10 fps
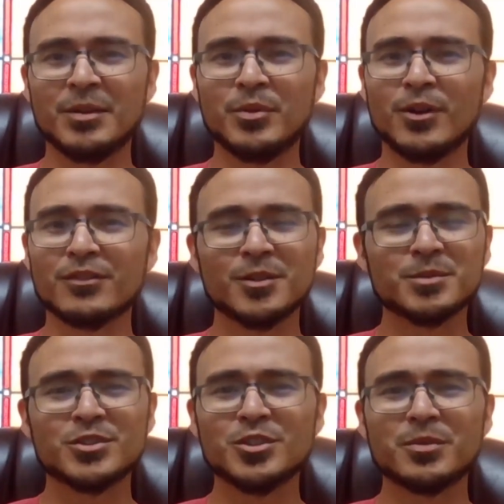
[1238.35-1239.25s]
apart from
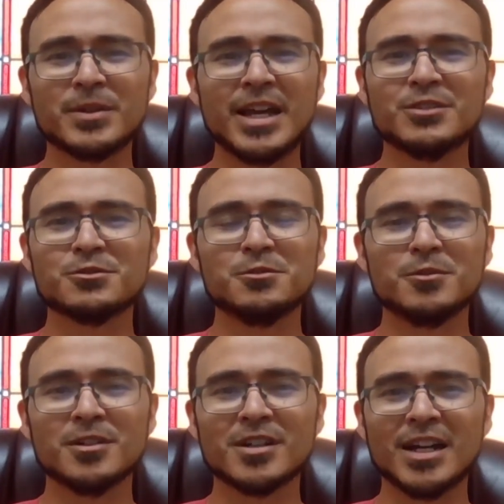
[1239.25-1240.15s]
supernatural
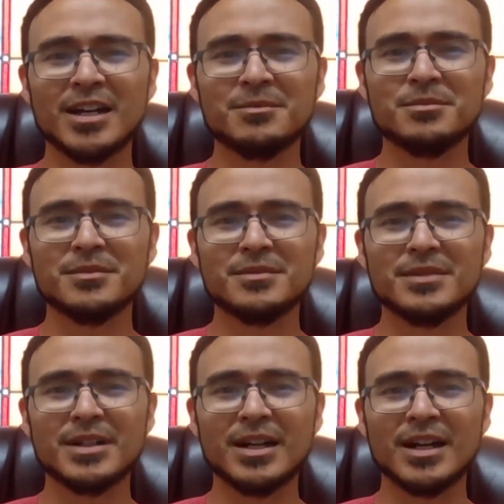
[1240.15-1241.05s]
work, I'm
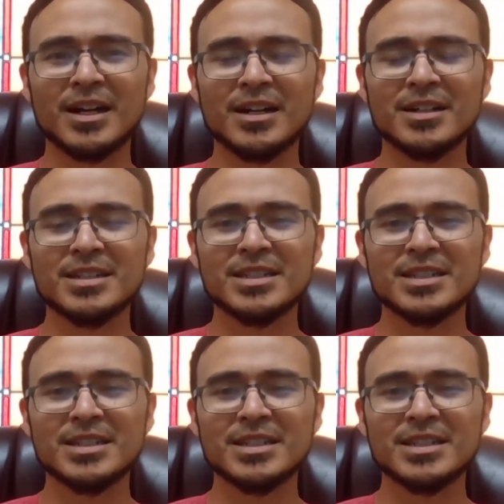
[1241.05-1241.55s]
uh,